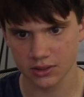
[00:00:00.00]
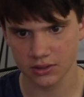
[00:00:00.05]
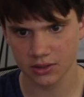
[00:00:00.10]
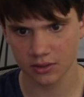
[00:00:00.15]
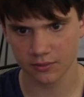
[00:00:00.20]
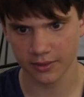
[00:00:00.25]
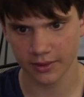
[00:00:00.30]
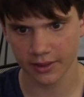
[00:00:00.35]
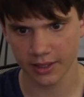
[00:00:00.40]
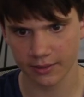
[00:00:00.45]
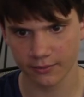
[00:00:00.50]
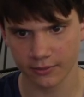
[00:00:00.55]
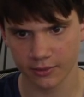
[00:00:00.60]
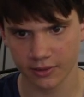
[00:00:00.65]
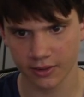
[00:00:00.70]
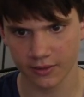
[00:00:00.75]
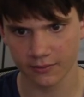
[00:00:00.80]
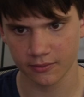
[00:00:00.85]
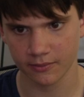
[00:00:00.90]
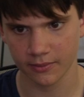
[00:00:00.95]
It's got my name on
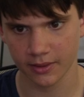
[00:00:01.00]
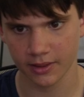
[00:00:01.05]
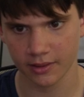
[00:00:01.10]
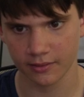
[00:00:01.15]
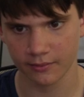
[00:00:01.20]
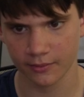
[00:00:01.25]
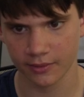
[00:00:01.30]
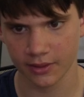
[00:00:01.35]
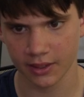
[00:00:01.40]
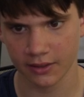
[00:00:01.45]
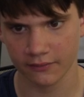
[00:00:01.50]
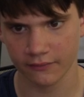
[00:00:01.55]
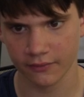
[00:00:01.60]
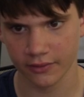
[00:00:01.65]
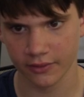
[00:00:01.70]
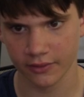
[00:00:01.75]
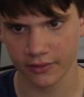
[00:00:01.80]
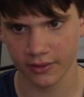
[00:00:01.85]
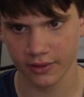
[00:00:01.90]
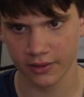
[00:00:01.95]
it, I put my name on
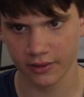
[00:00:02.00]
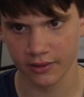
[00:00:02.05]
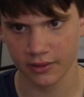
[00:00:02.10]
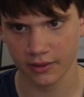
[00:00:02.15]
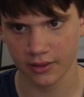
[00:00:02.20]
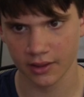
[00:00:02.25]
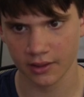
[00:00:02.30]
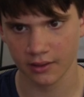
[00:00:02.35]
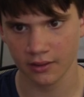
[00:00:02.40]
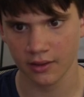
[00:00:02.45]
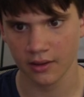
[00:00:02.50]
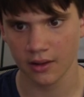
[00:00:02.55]
everything, yeah.